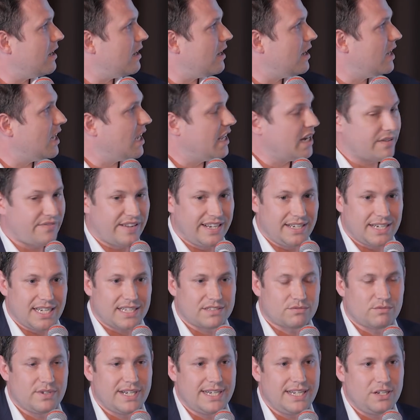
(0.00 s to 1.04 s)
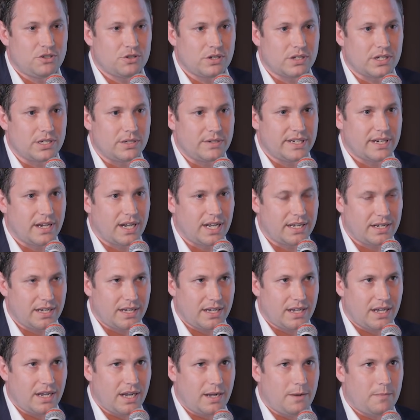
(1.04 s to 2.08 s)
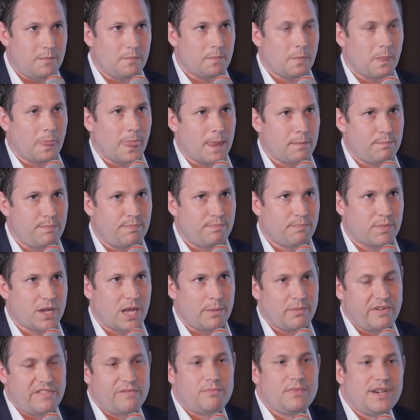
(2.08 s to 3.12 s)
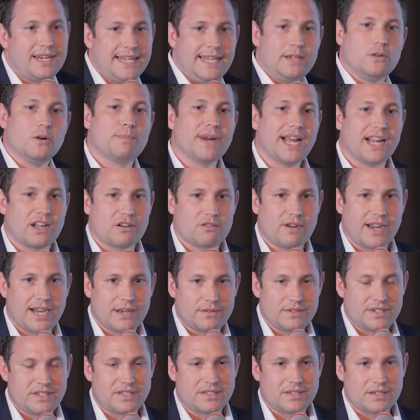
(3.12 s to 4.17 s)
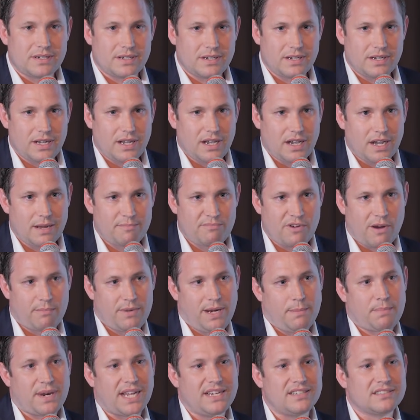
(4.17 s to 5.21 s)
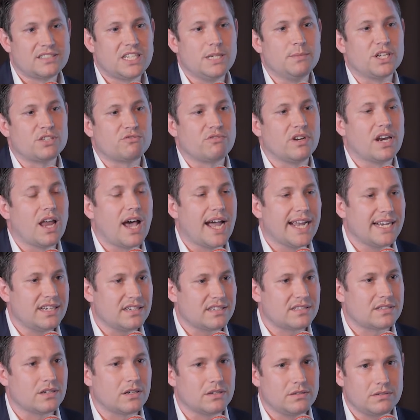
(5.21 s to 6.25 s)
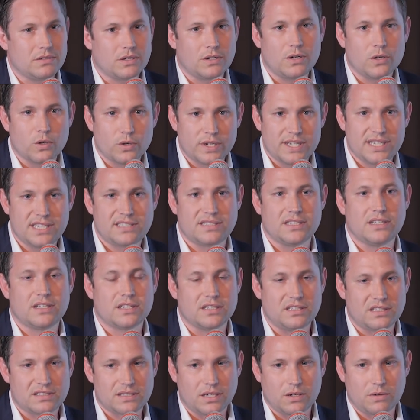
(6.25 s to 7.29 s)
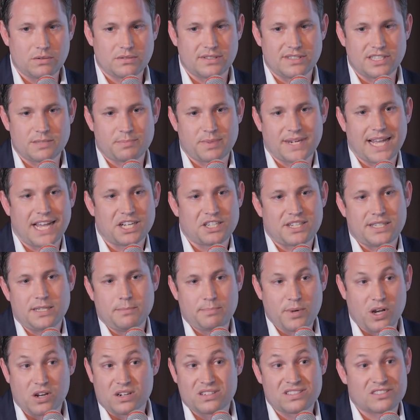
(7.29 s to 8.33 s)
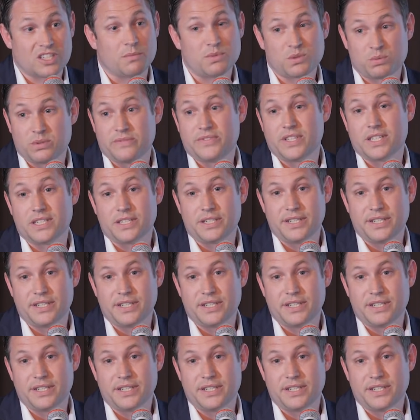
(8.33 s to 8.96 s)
And I think that's really true. Coming from a legal background, I probably place too much reliance on lawyers and consultants, but actually the buck stops with you.